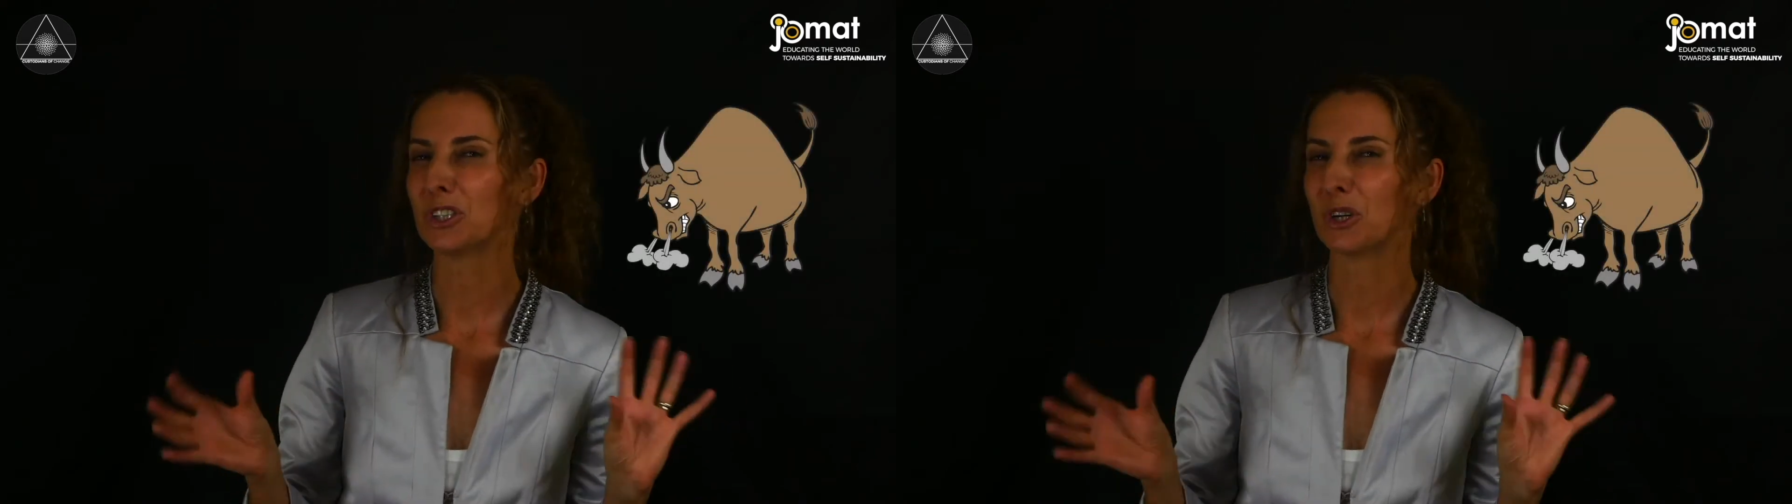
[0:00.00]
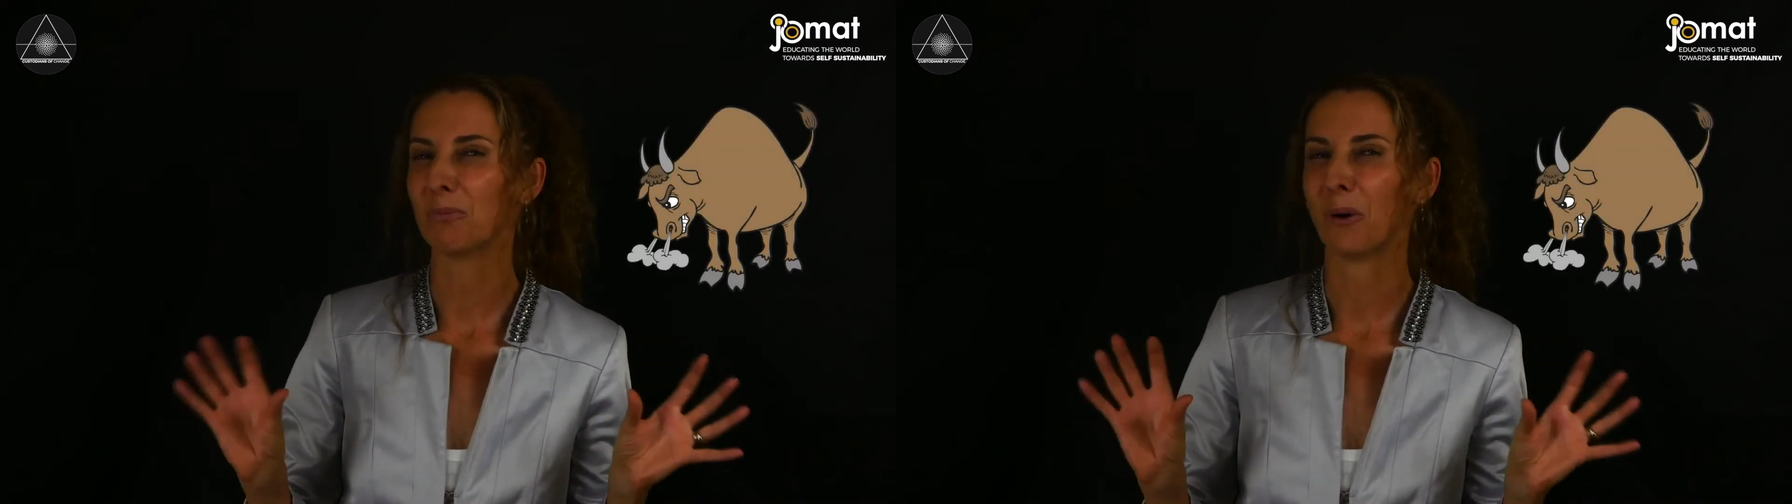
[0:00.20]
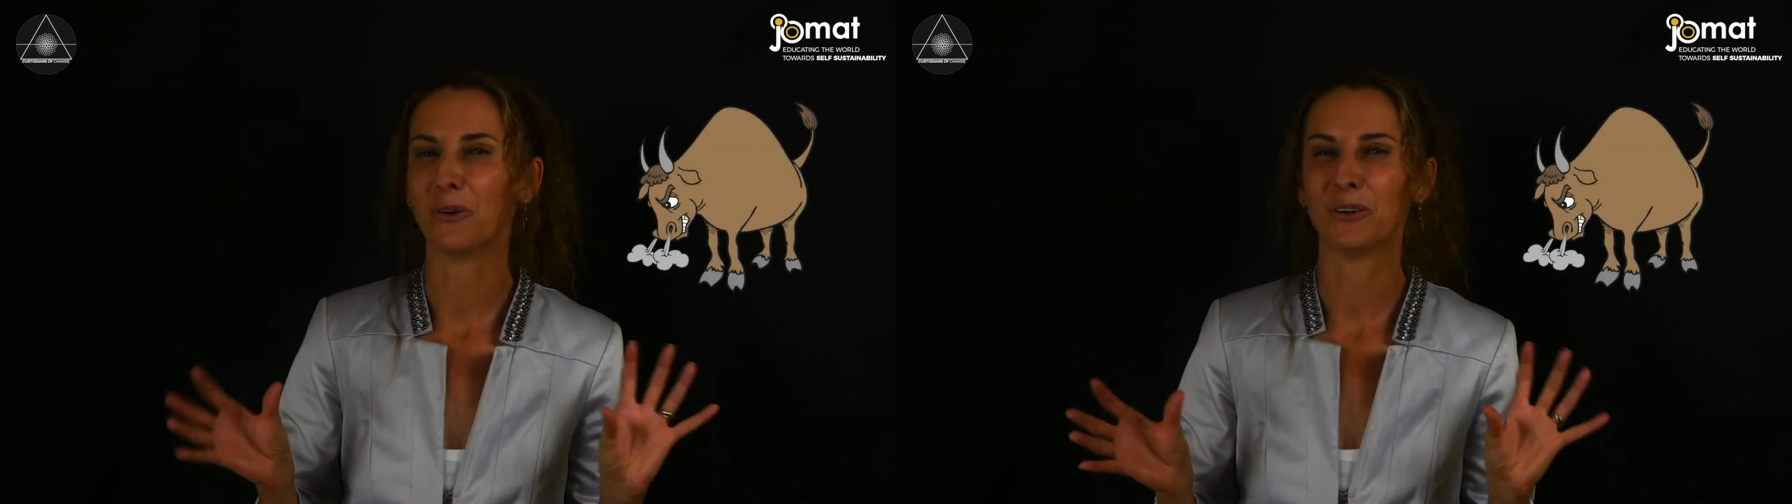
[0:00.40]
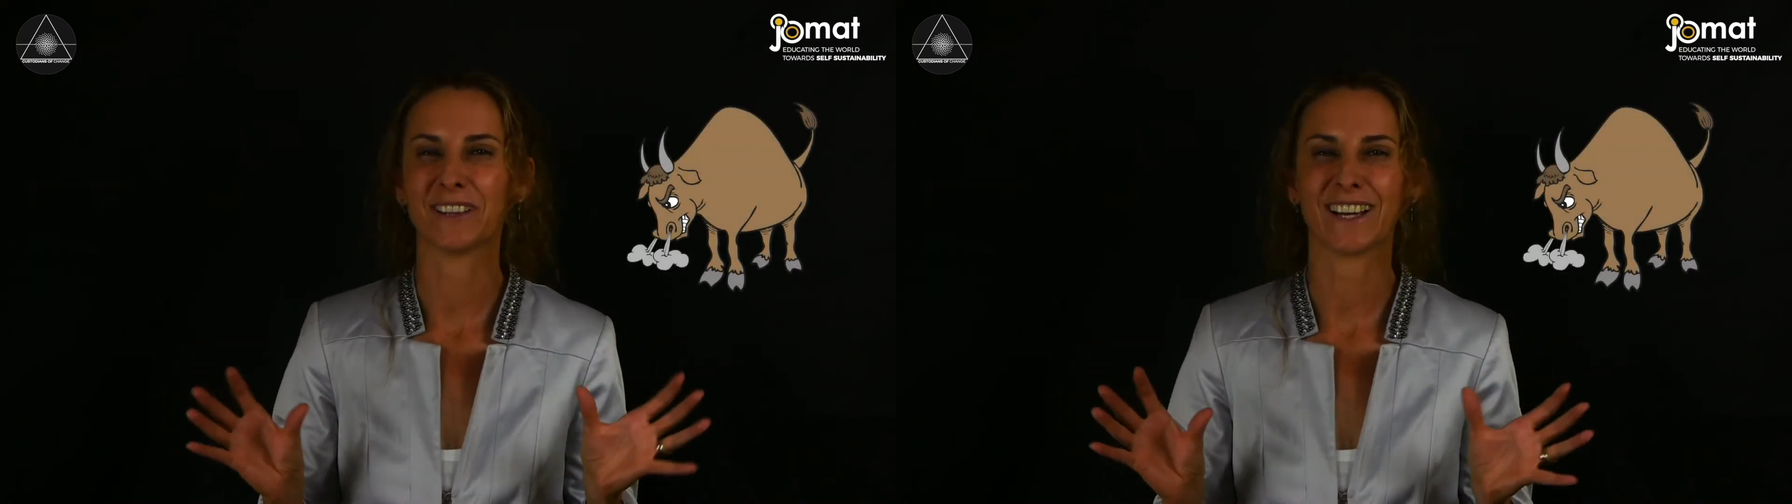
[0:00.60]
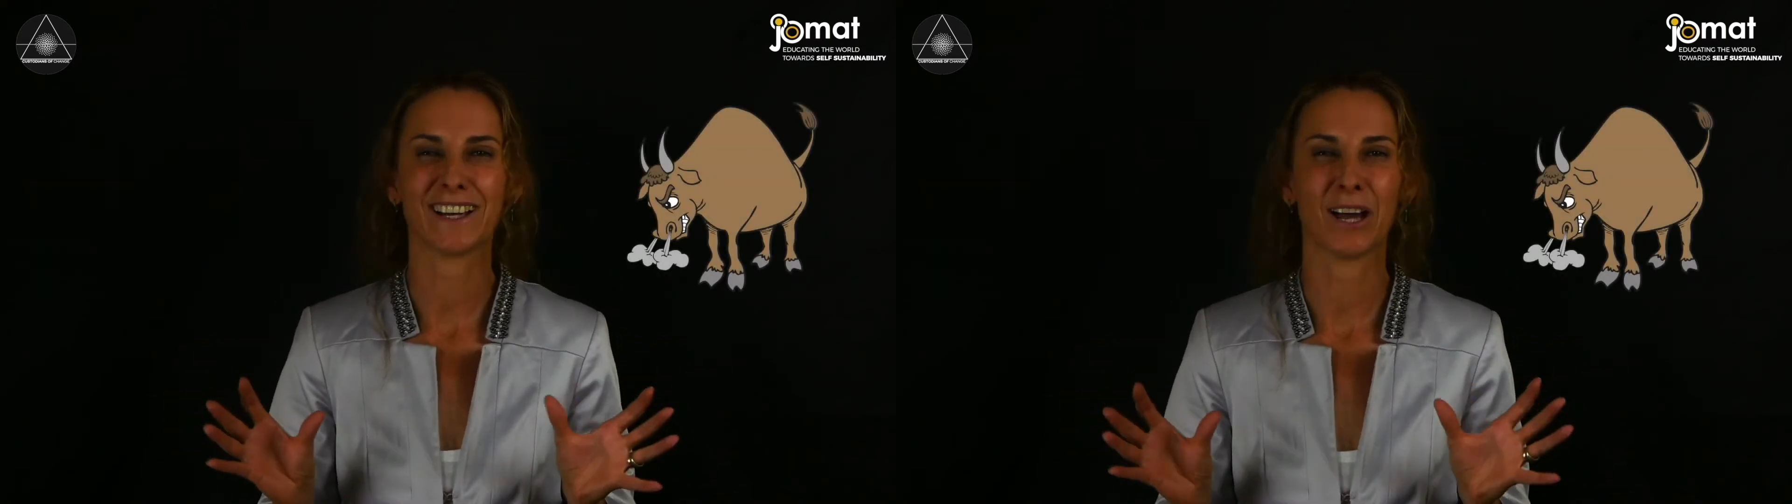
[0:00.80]
component
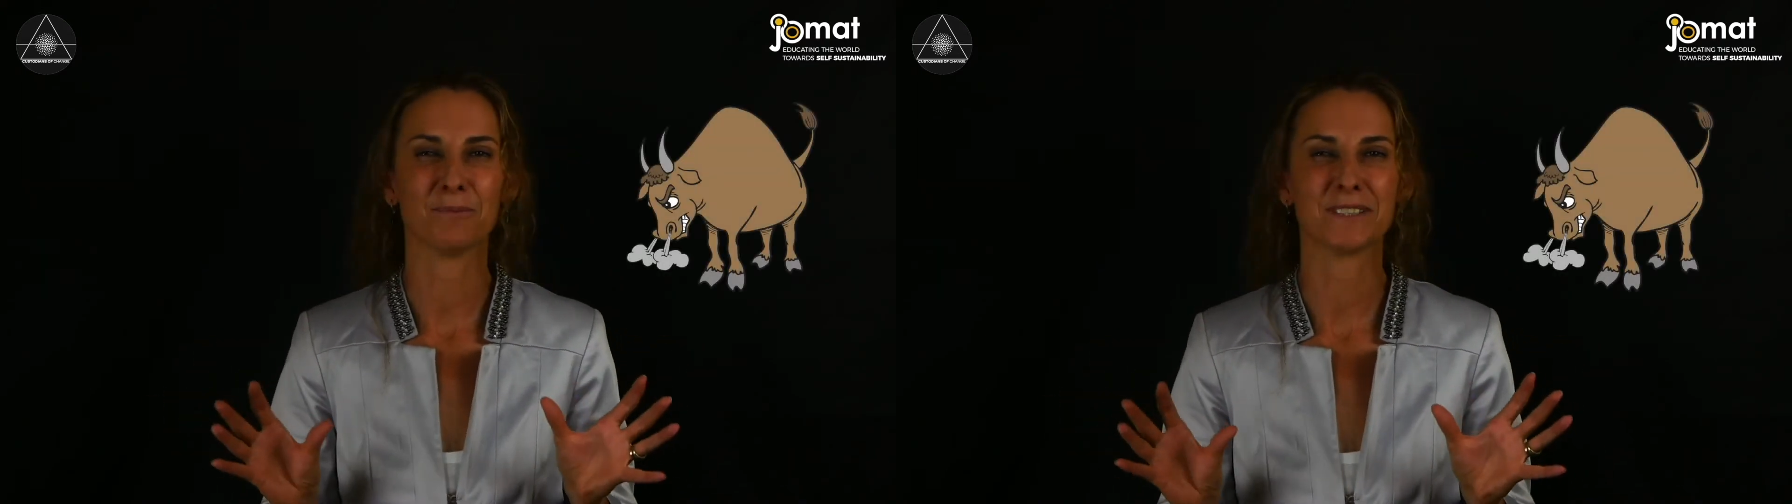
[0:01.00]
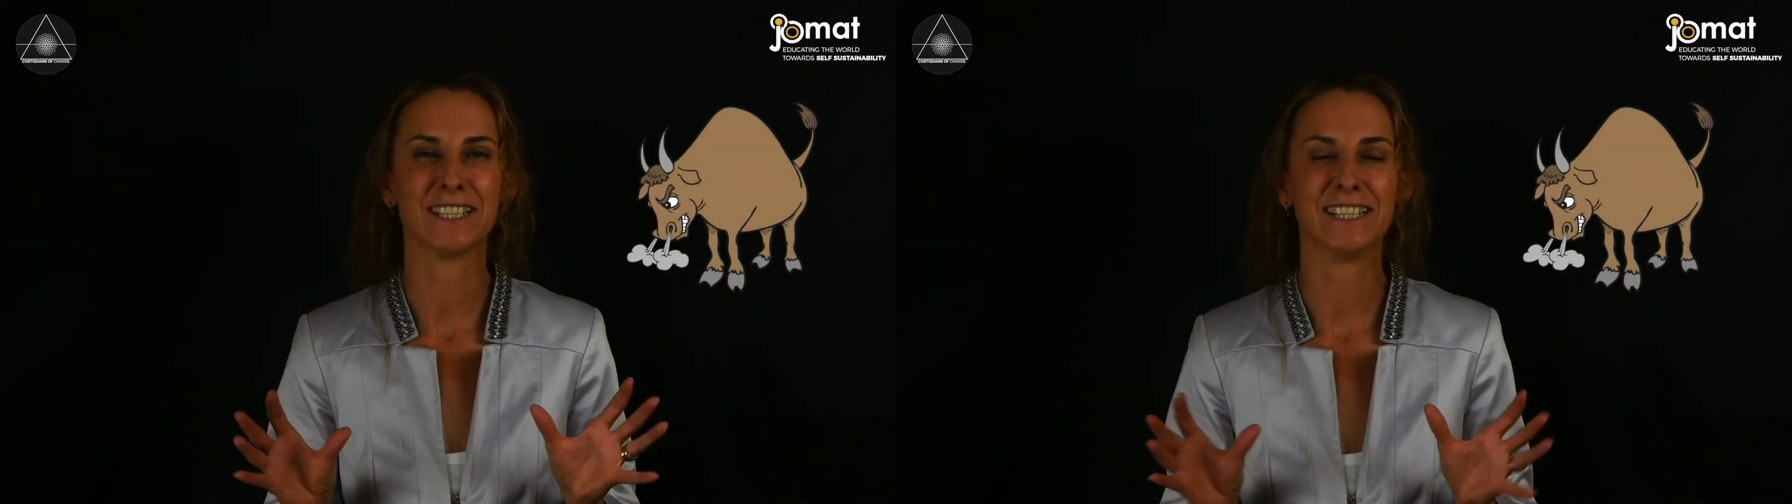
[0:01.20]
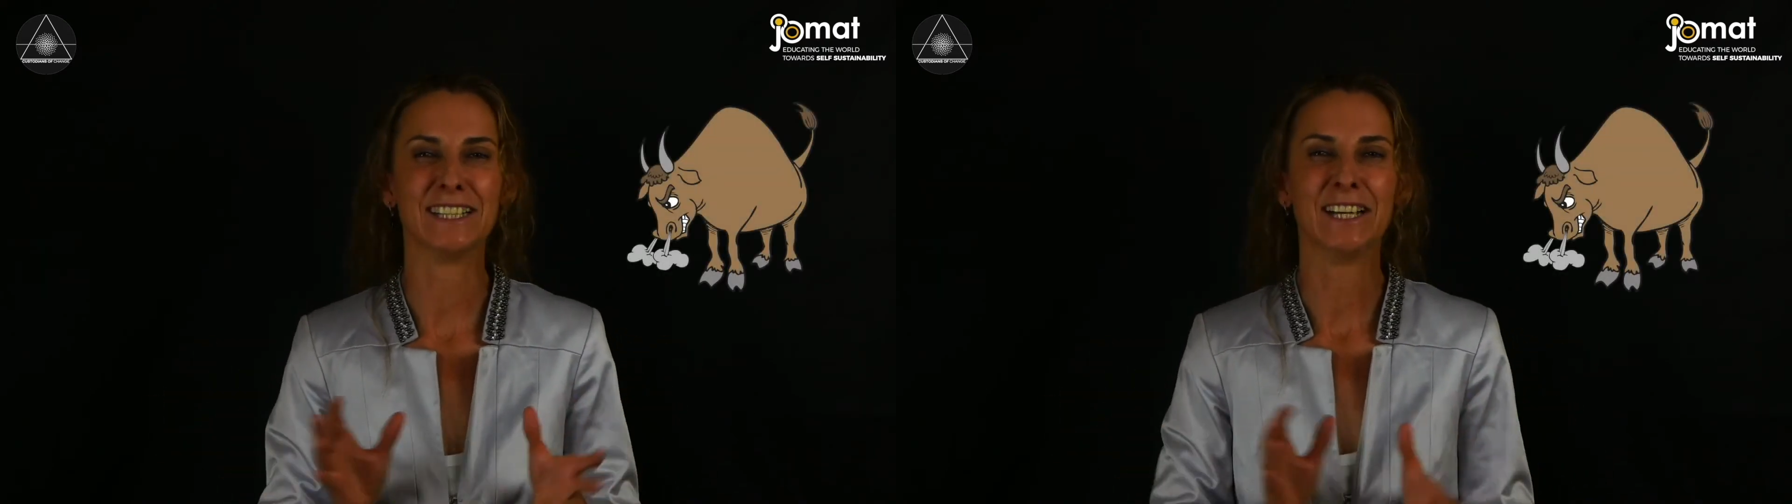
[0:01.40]
that comes in